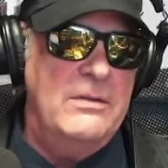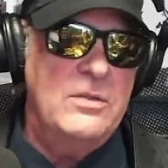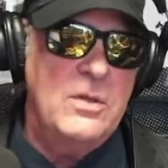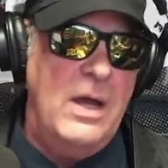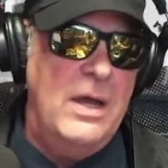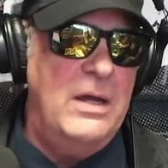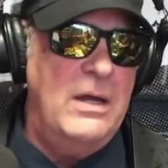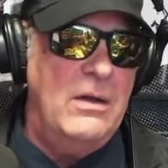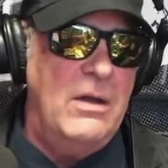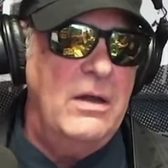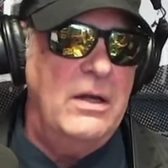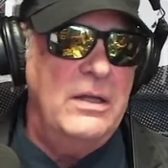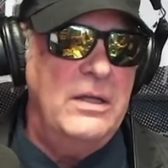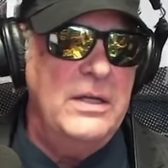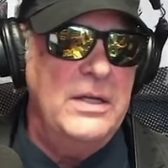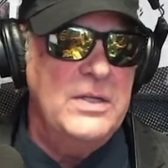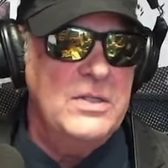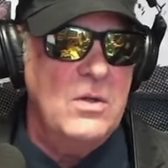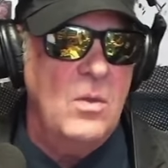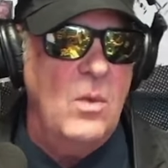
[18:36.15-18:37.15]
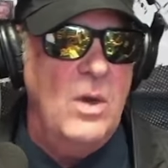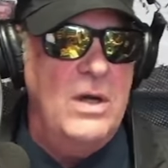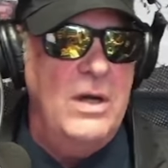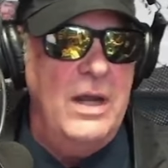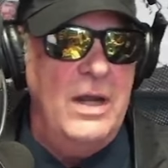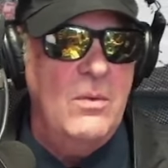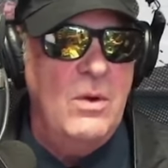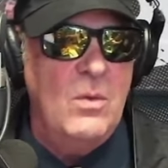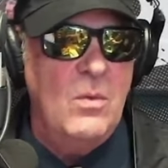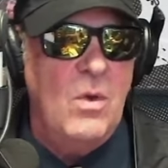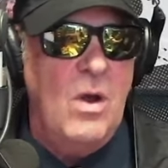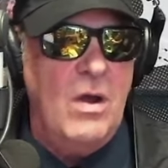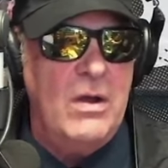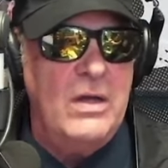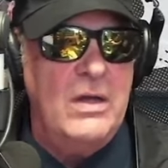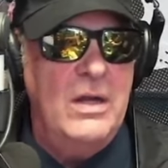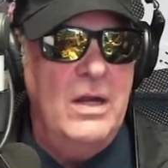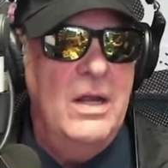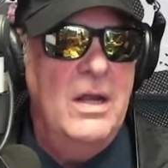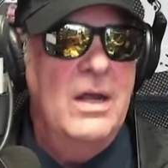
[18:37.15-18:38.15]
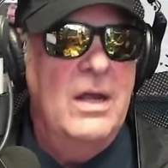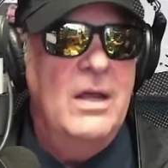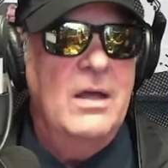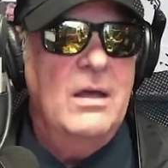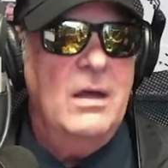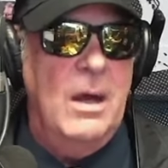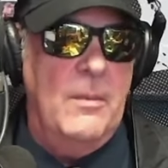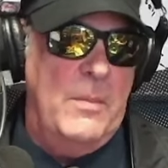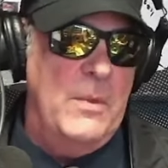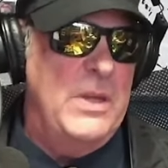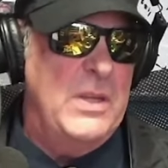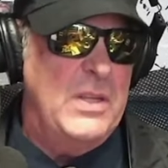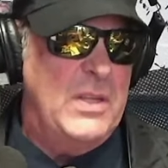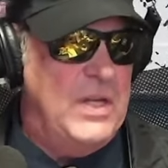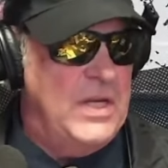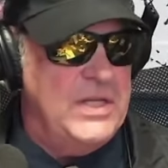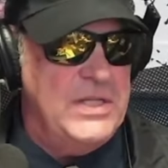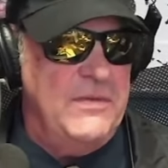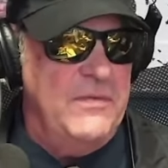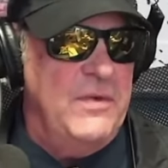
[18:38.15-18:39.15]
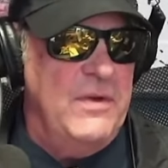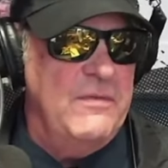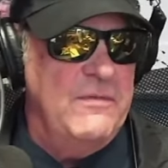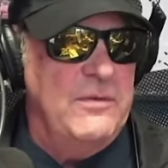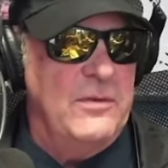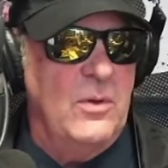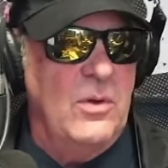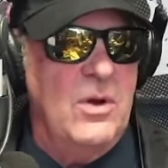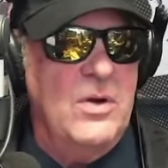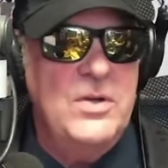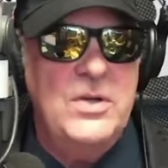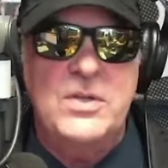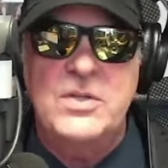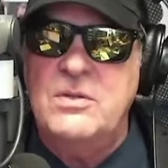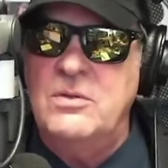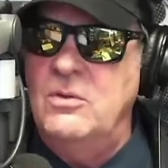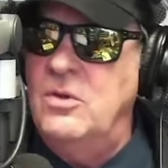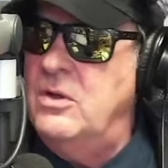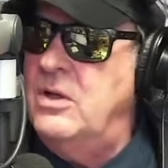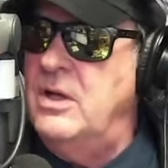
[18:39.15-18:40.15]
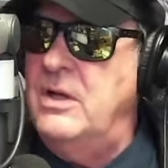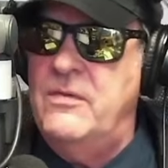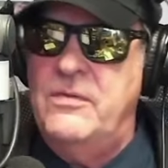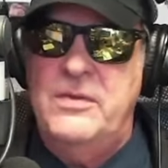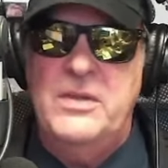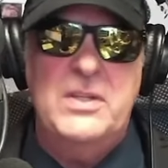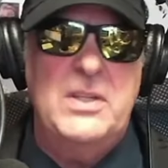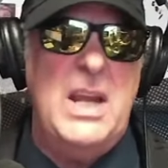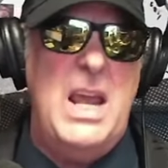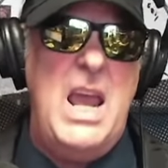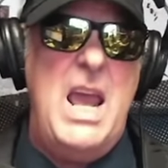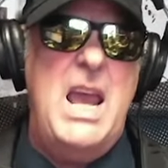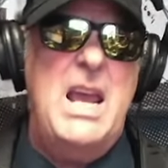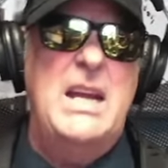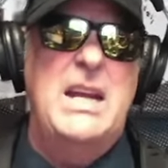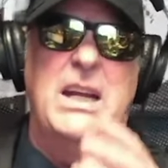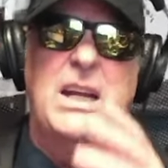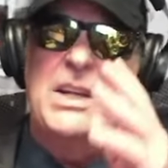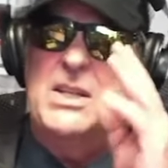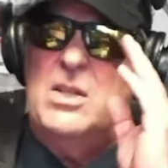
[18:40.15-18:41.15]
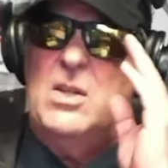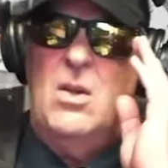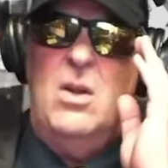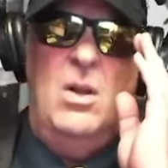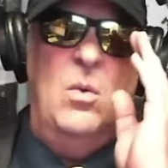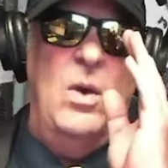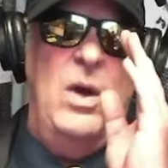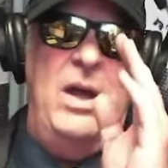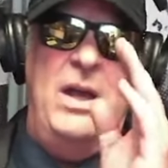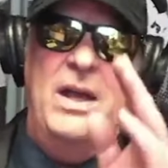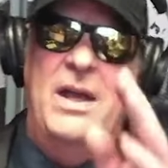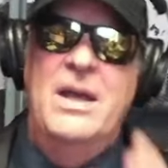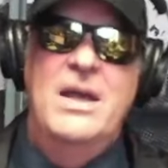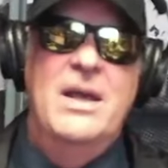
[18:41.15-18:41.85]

So I had a lot of keys. So one day we're walking up on the 65th floor, just looking at this endless hallway.